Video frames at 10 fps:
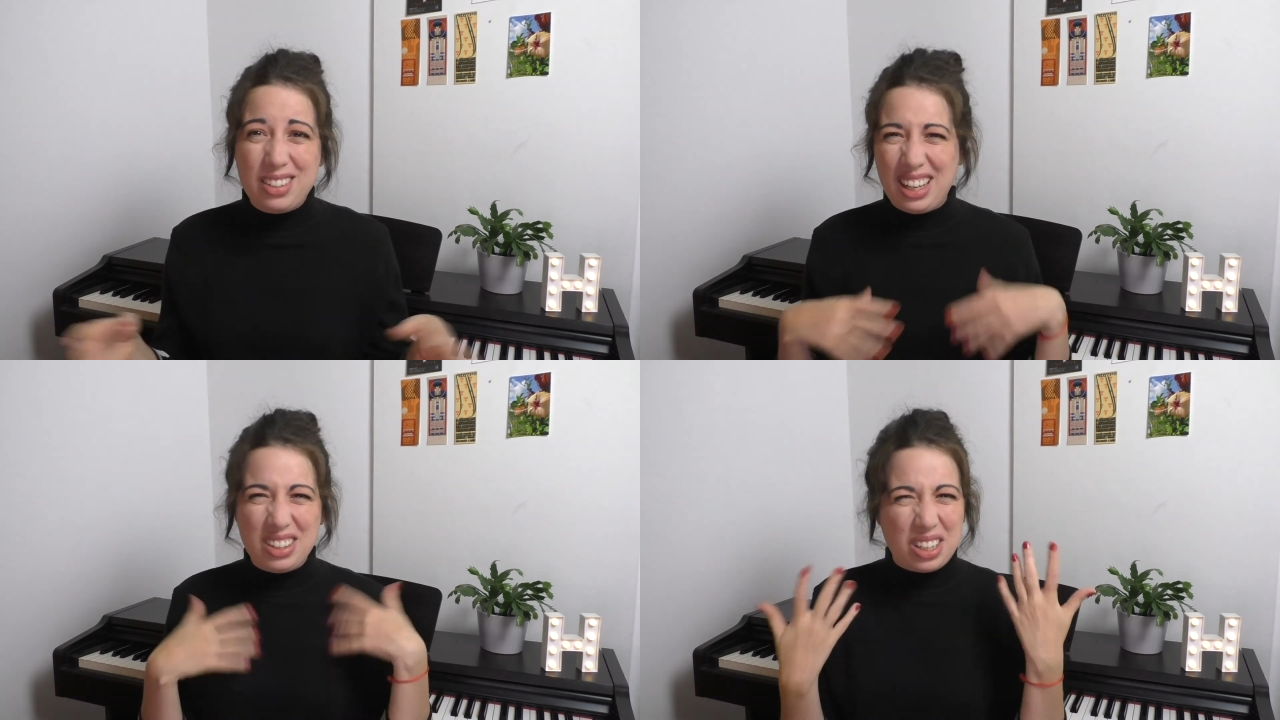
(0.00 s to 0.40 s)

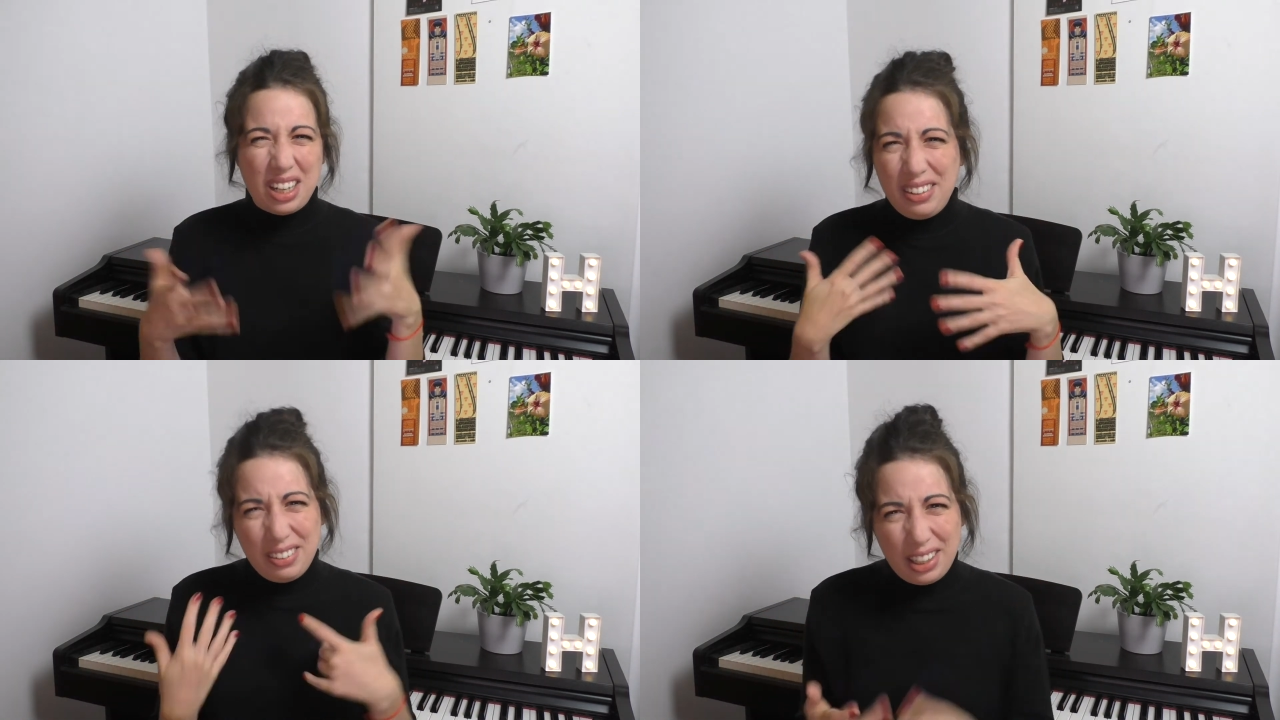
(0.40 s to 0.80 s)
it's
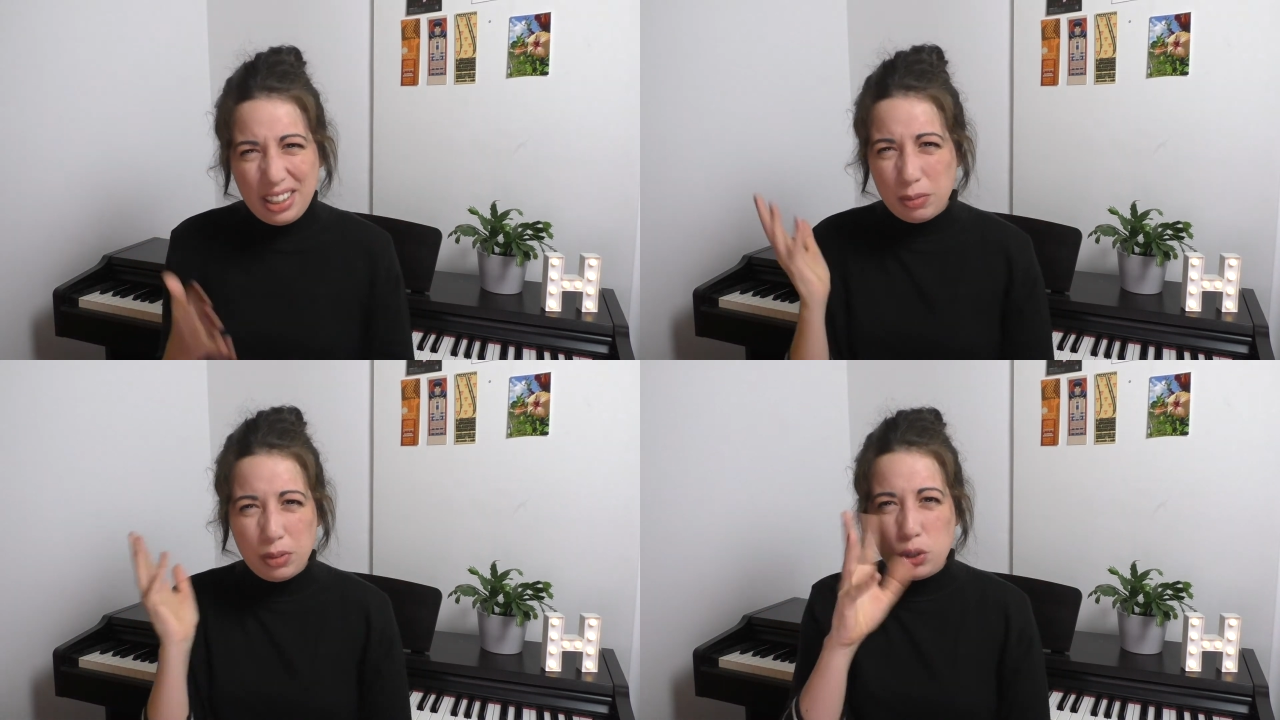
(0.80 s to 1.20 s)
kind of
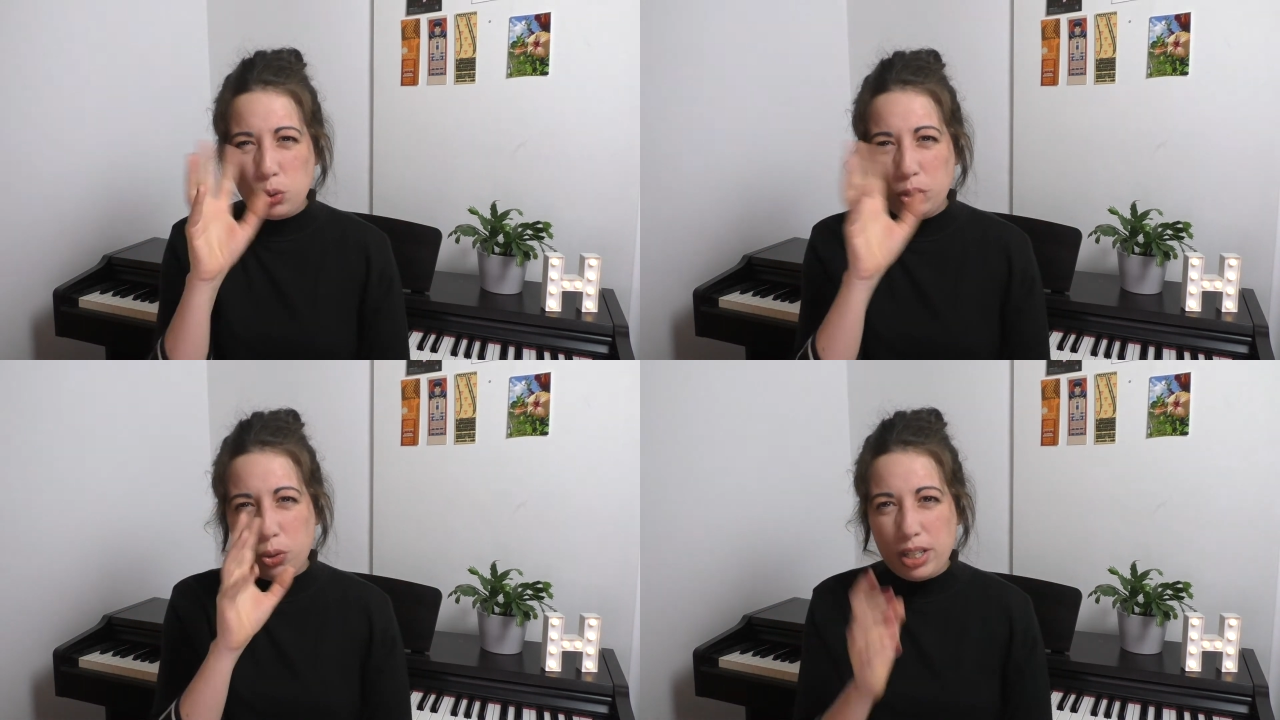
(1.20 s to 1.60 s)
like
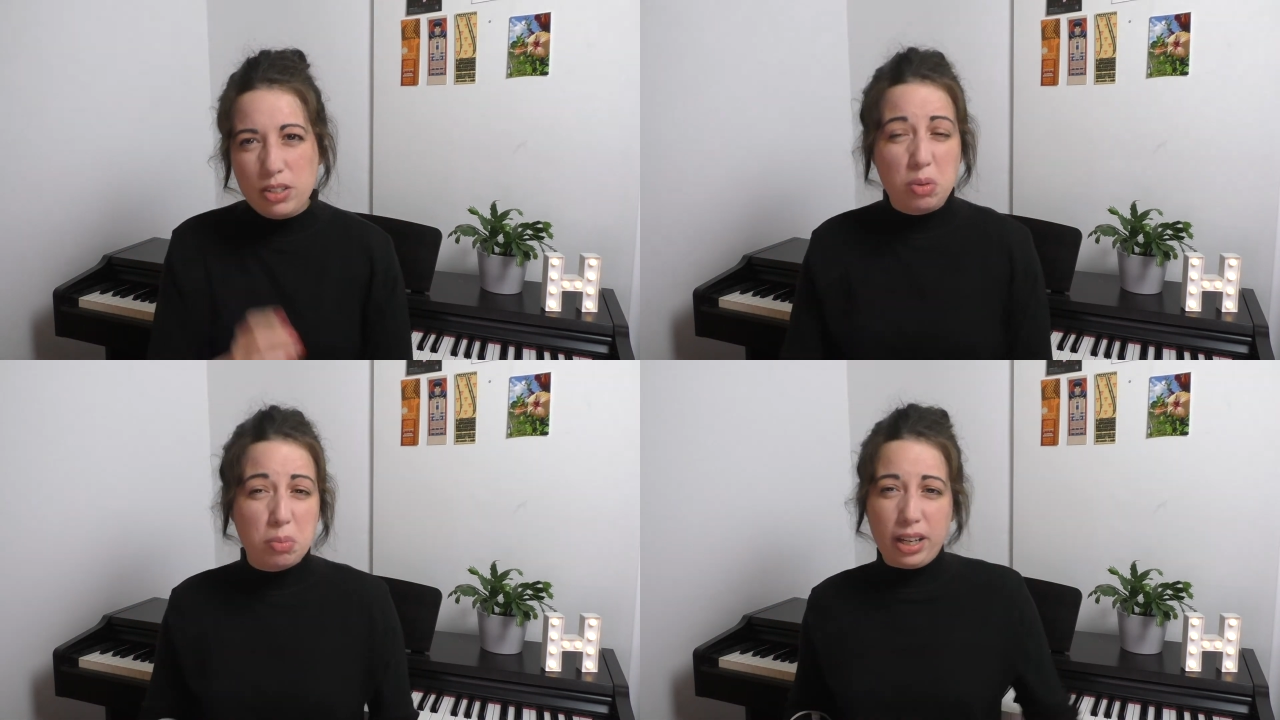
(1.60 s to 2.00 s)
visual noise.
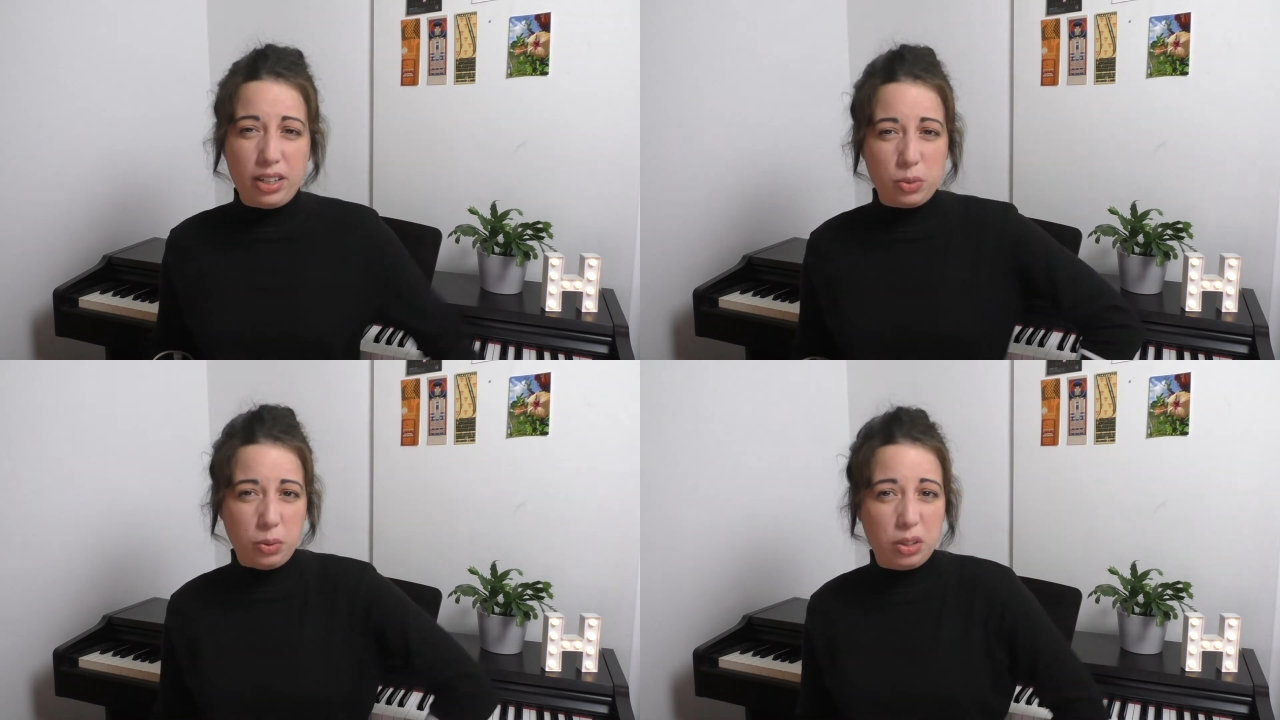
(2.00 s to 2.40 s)

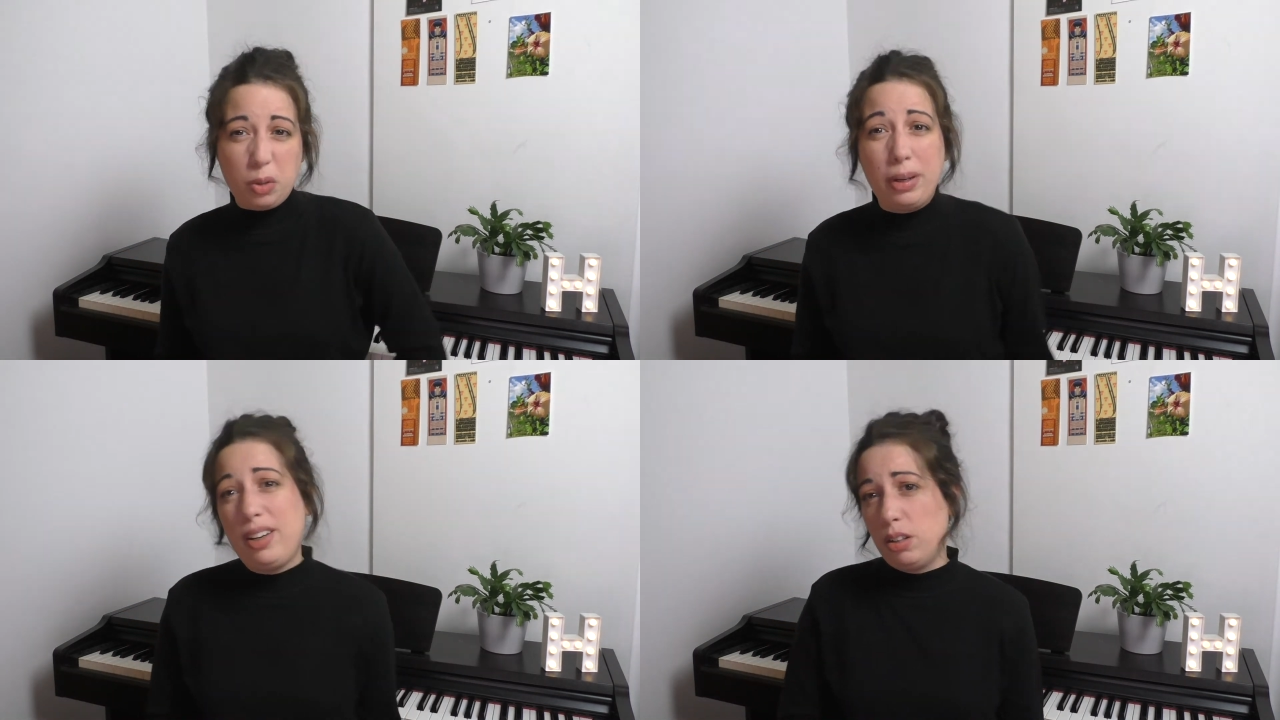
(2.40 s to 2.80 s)
You're better